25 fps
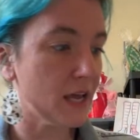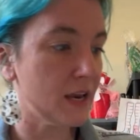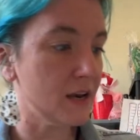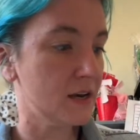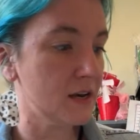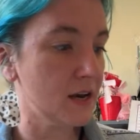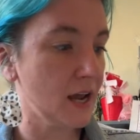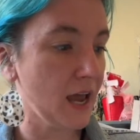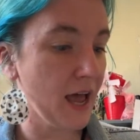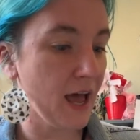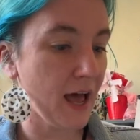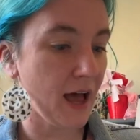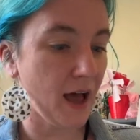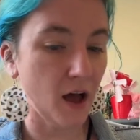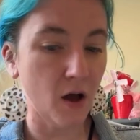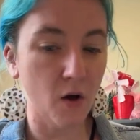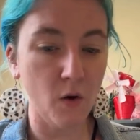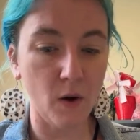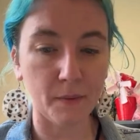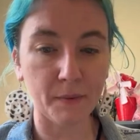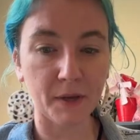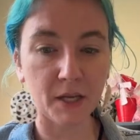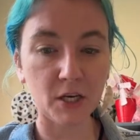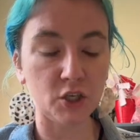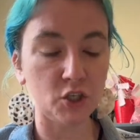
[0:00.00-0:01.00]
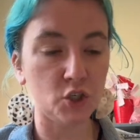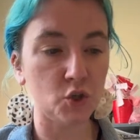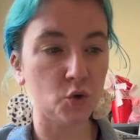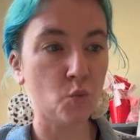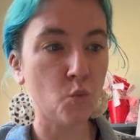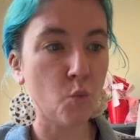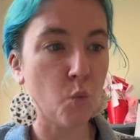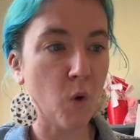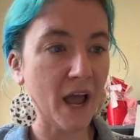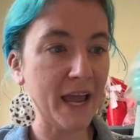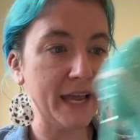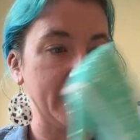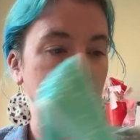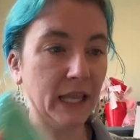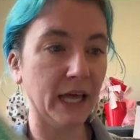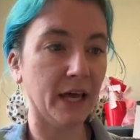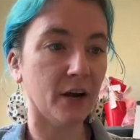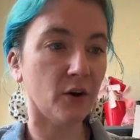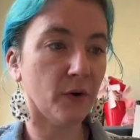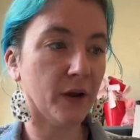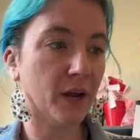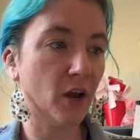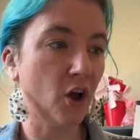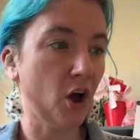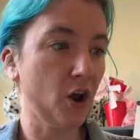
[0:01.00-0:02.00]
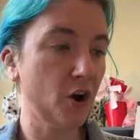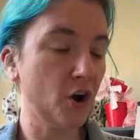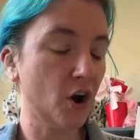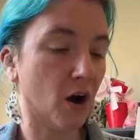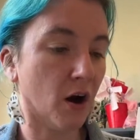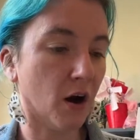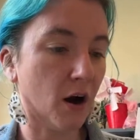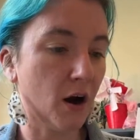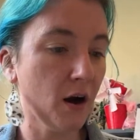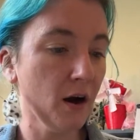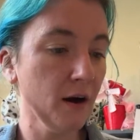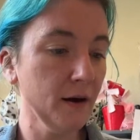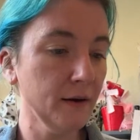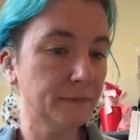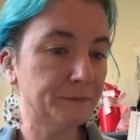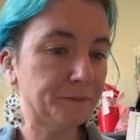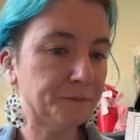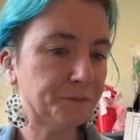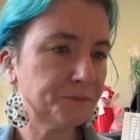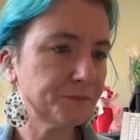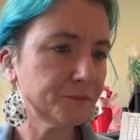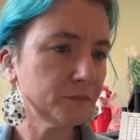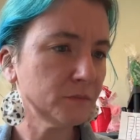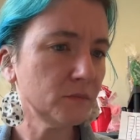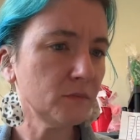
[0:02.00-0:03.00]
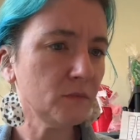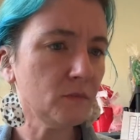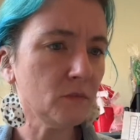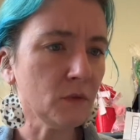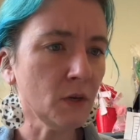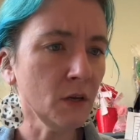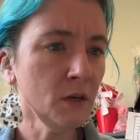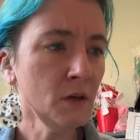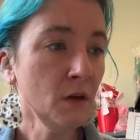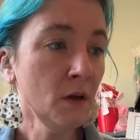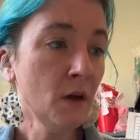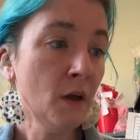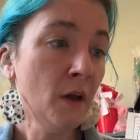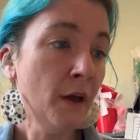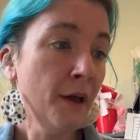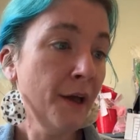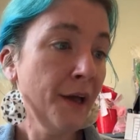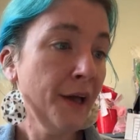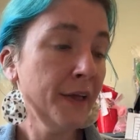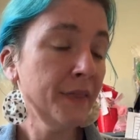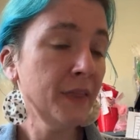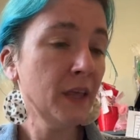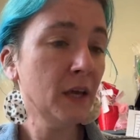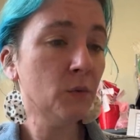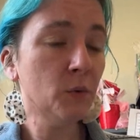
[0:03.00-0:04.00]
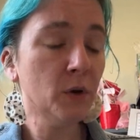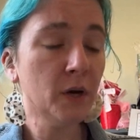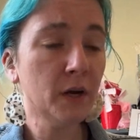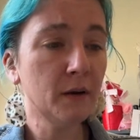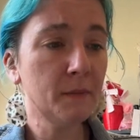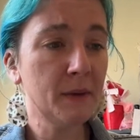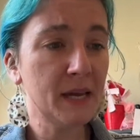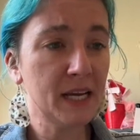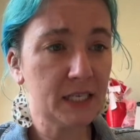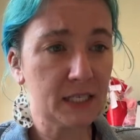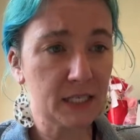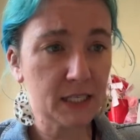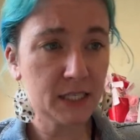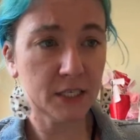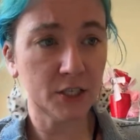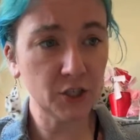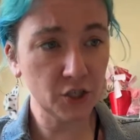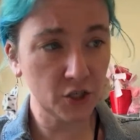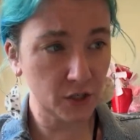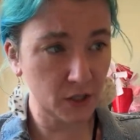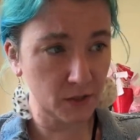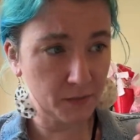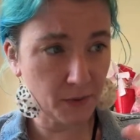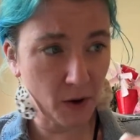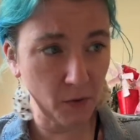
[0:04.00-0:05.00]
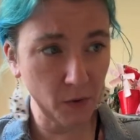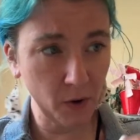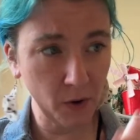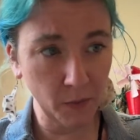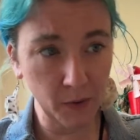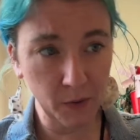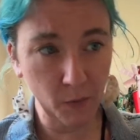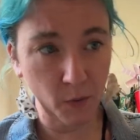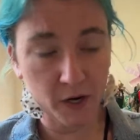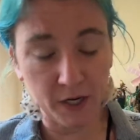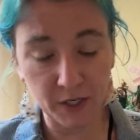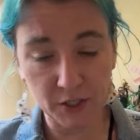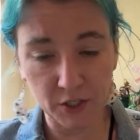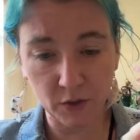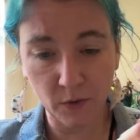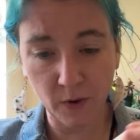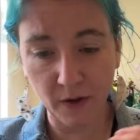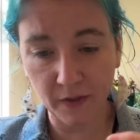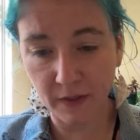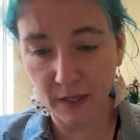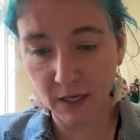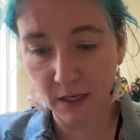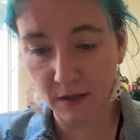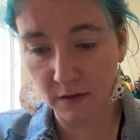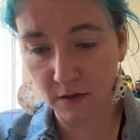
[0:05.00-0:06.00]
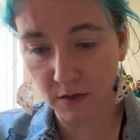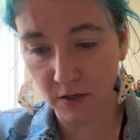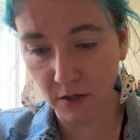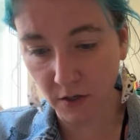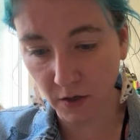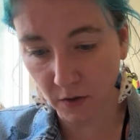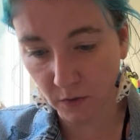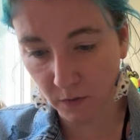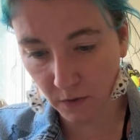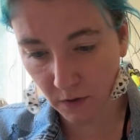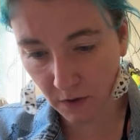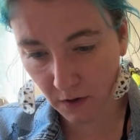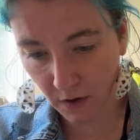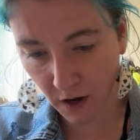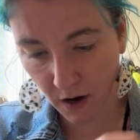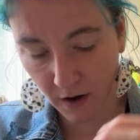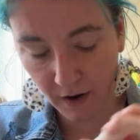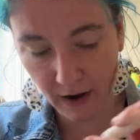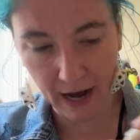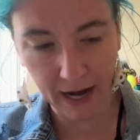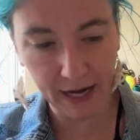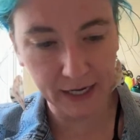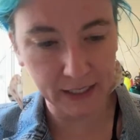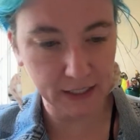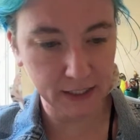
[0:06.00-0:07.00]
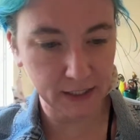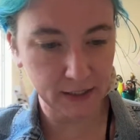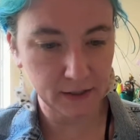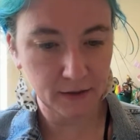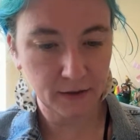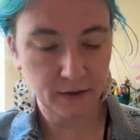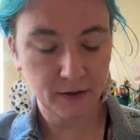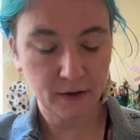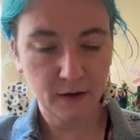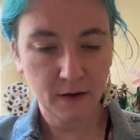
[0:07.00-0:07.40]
And now I'm going to do white lettering on her. And then we're going to make decisions about what we want to do on these two. All right.